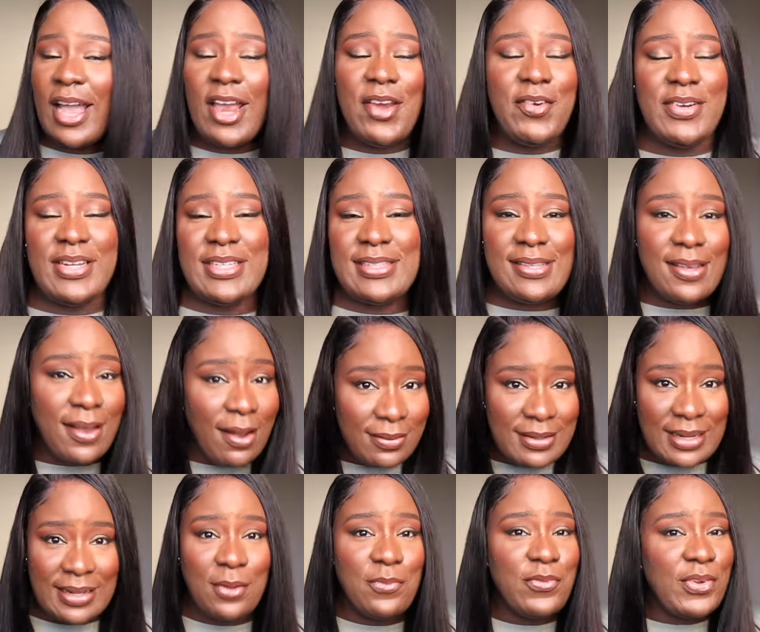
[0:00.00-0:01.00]
can you really tell
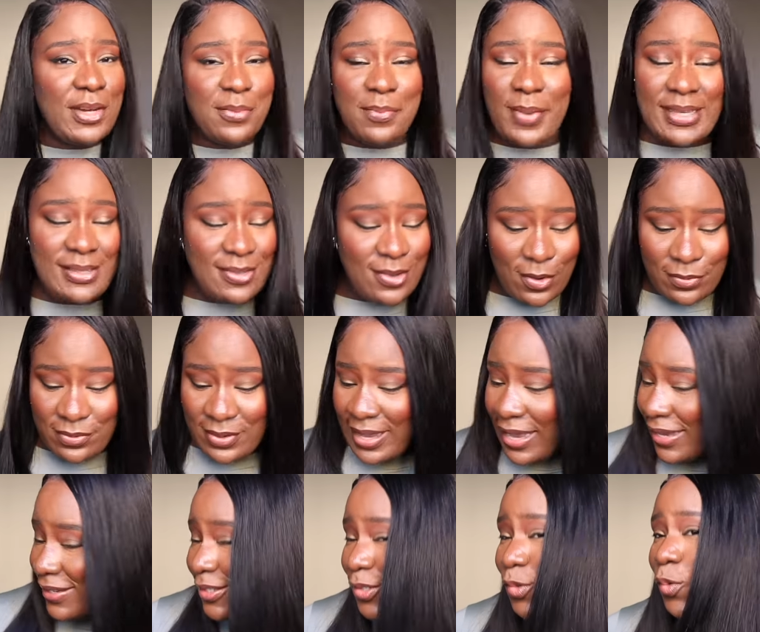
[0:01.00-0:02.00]
that I'm feeling myself? You
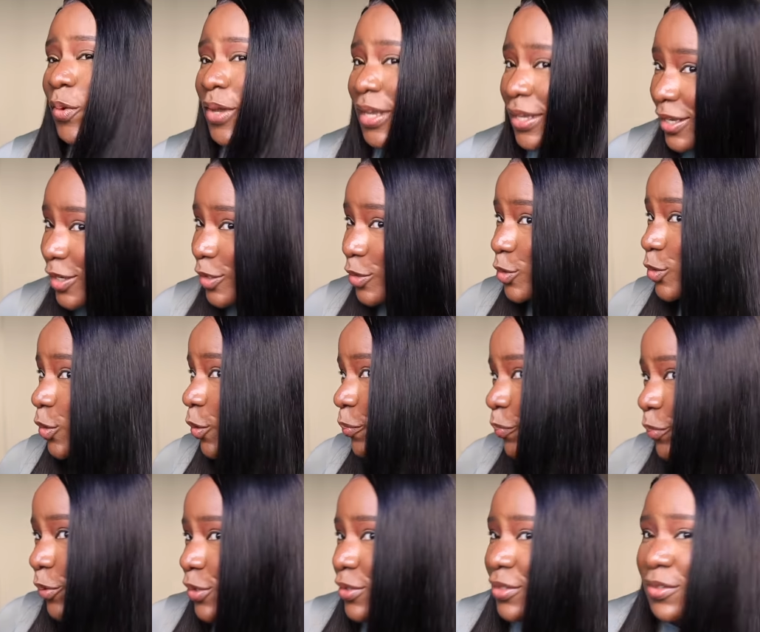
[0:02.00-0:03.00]
guys, this wig is so
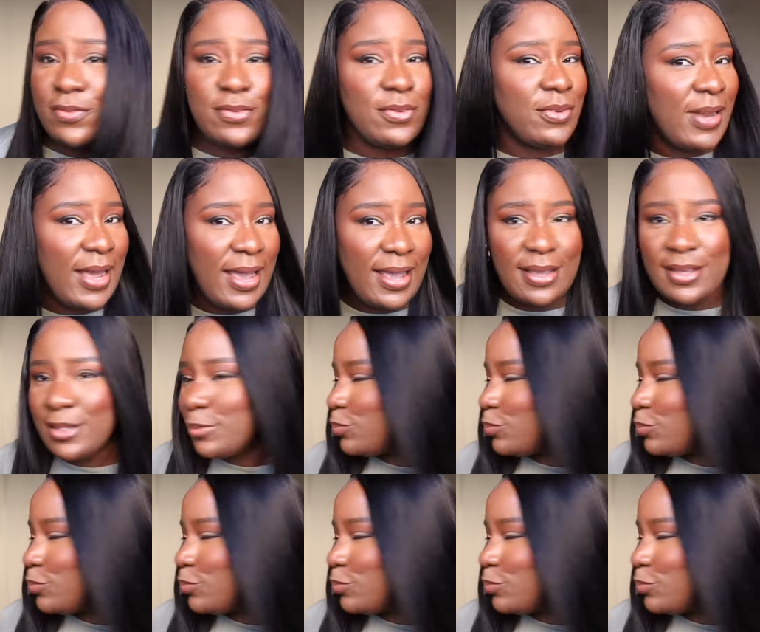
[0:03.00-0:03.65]
beautiful. Like,